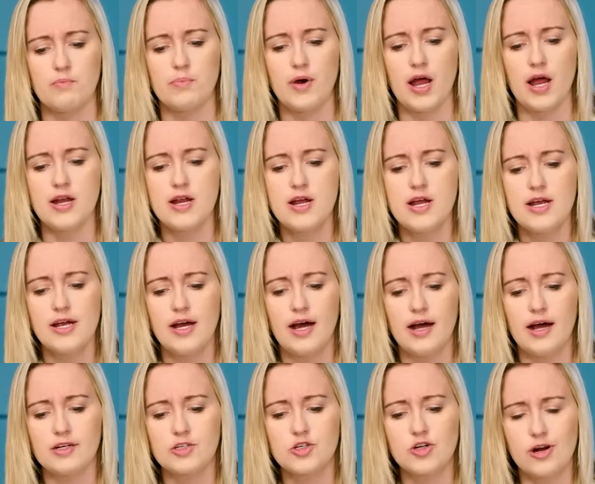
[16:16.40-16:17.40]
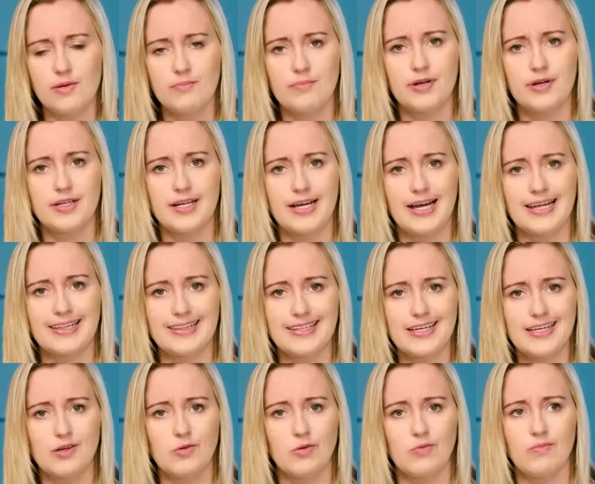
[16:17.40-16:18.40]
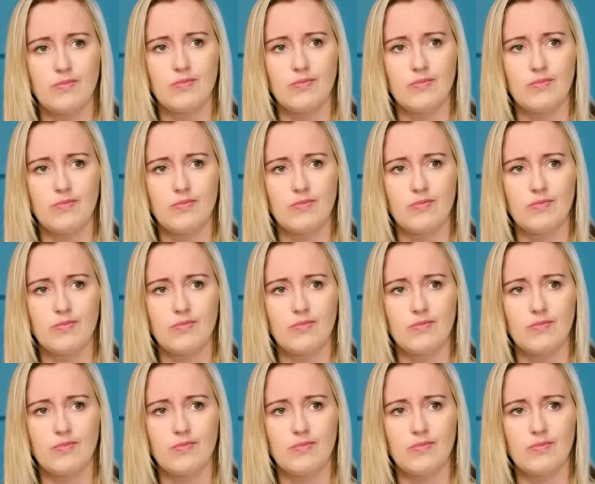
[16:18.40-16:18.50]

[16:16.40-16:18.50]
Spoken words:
but Trump, I think.